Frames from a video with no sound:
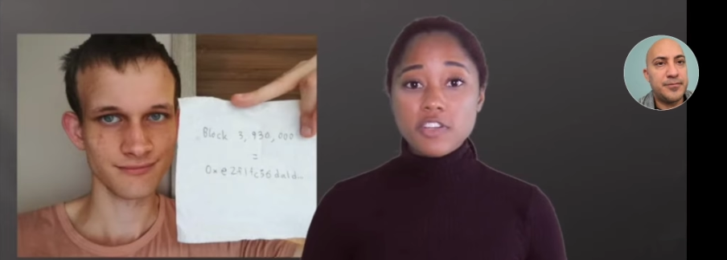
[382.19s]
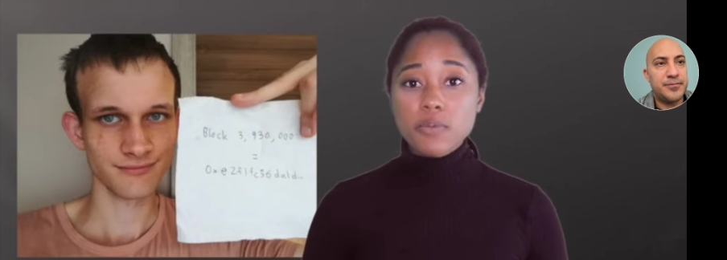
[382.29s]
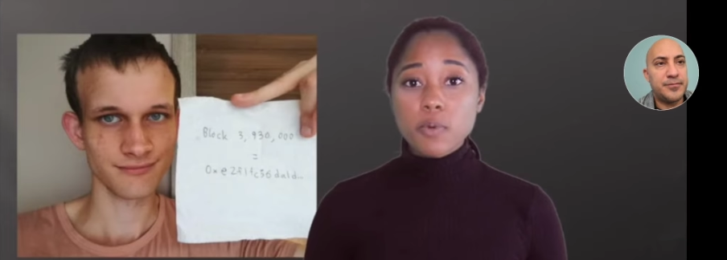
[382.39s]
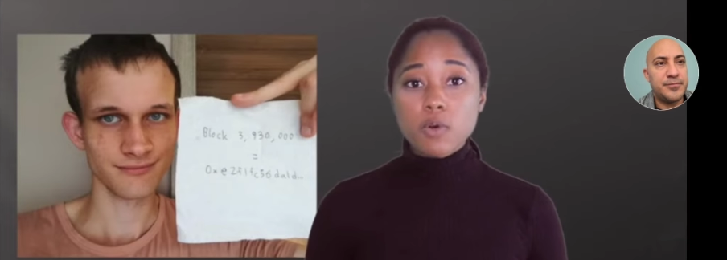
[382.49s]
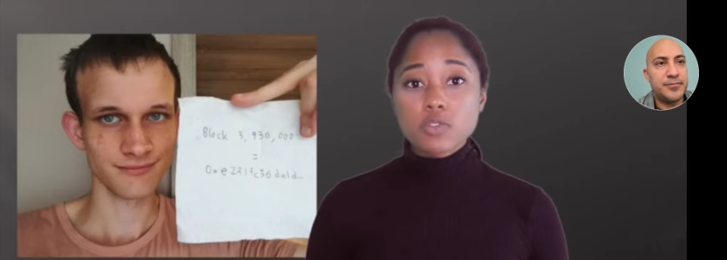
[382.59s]

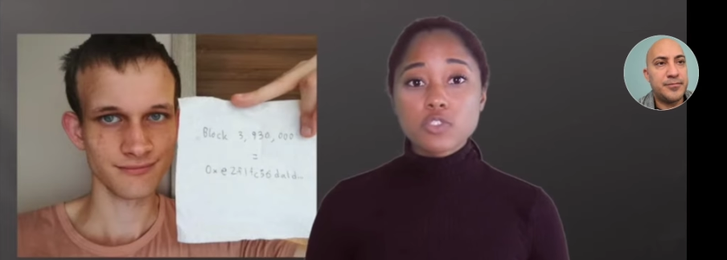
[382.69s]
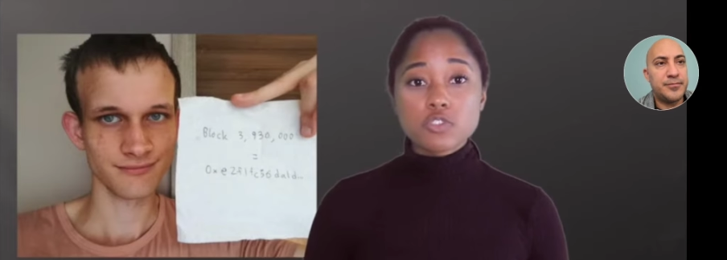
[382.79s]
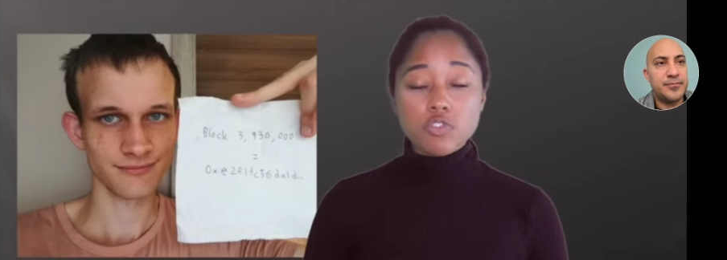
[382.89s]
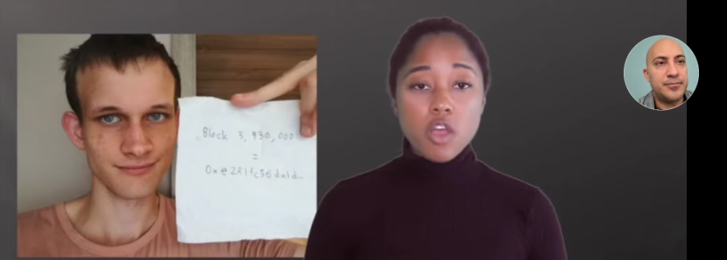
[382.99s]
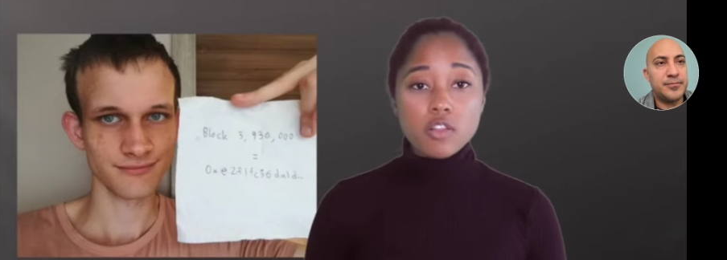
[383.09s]
Speaker 1: Ethereum holds
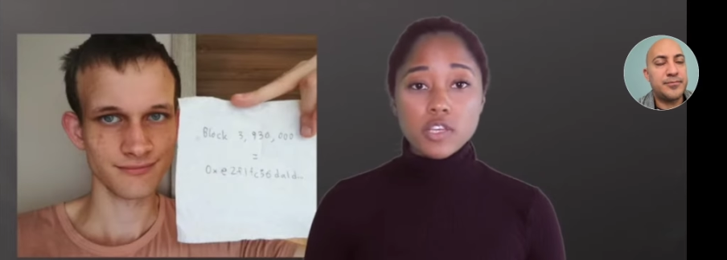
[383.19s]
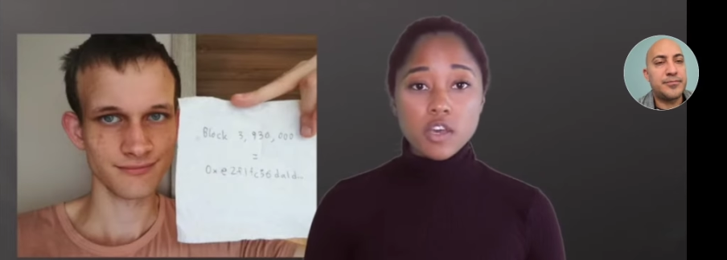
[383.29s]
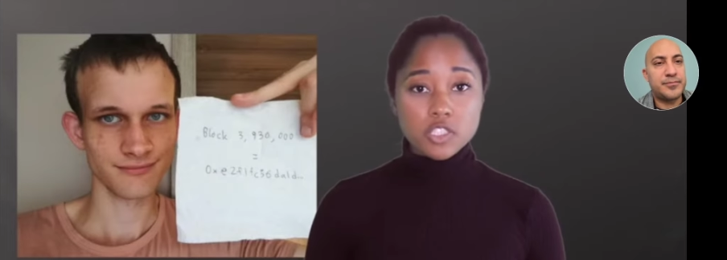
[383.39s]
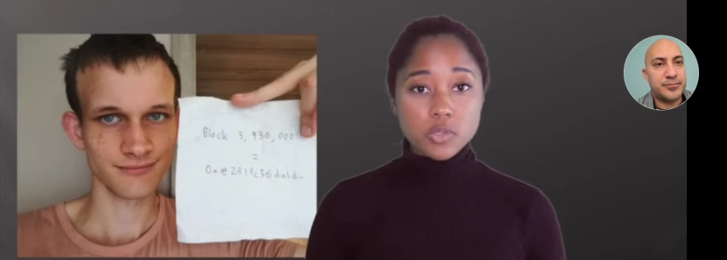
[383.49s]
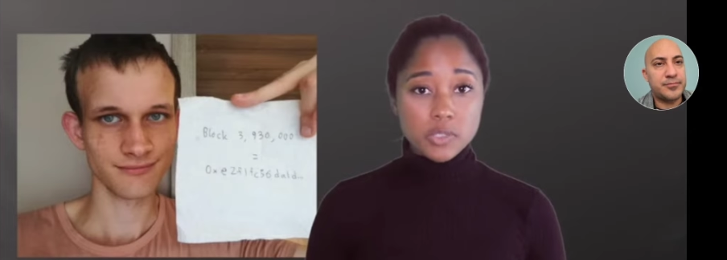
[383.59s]
strongly
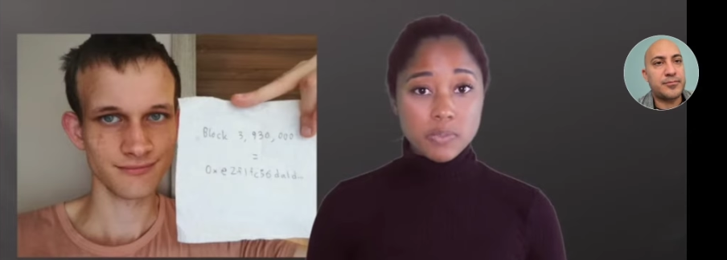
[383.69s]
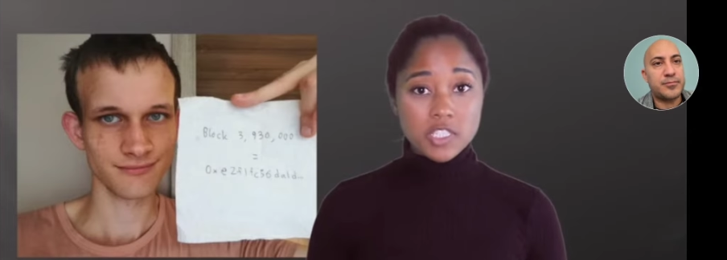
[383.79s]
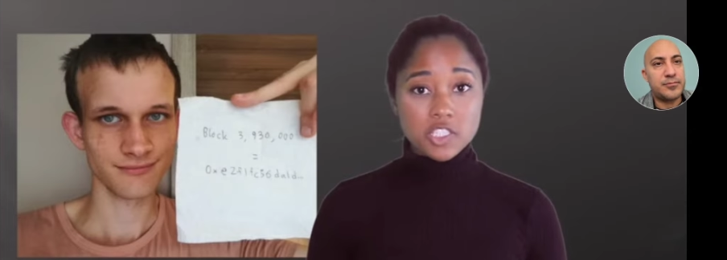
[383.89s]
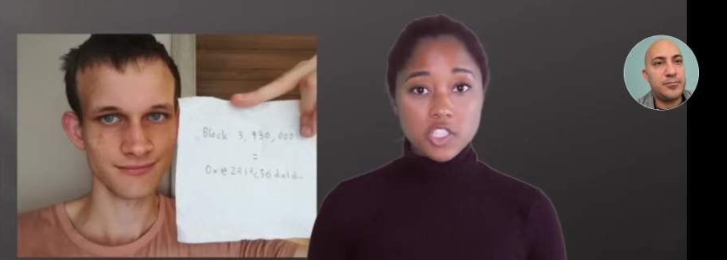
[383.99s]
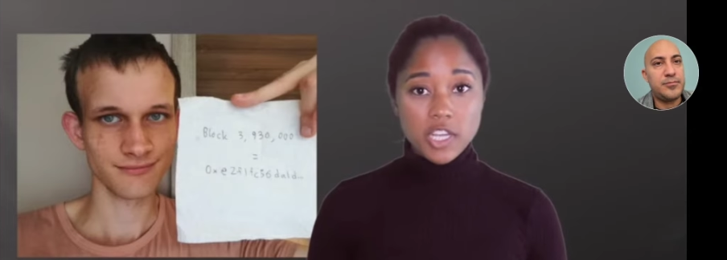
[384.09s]
onto its
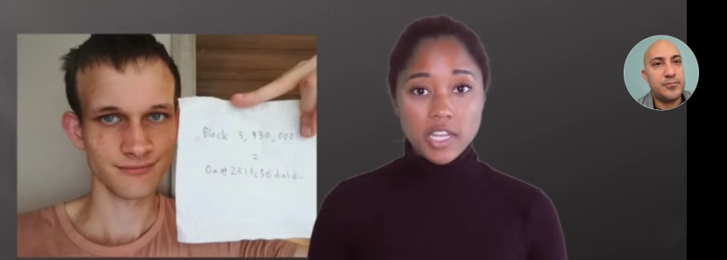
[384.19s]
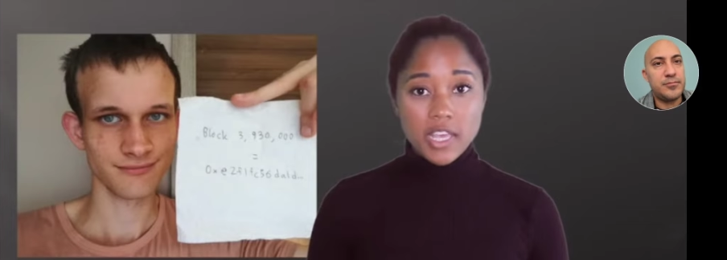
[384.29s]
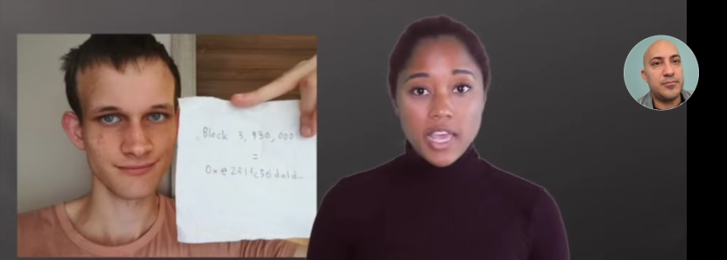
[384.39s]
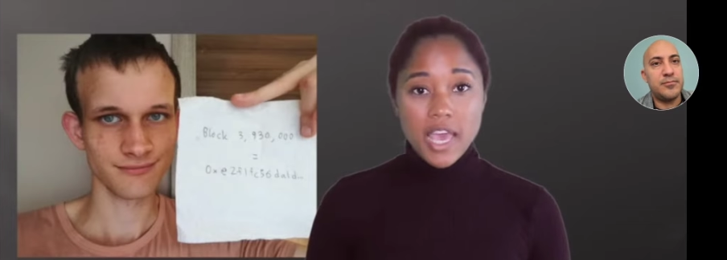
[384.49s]
position,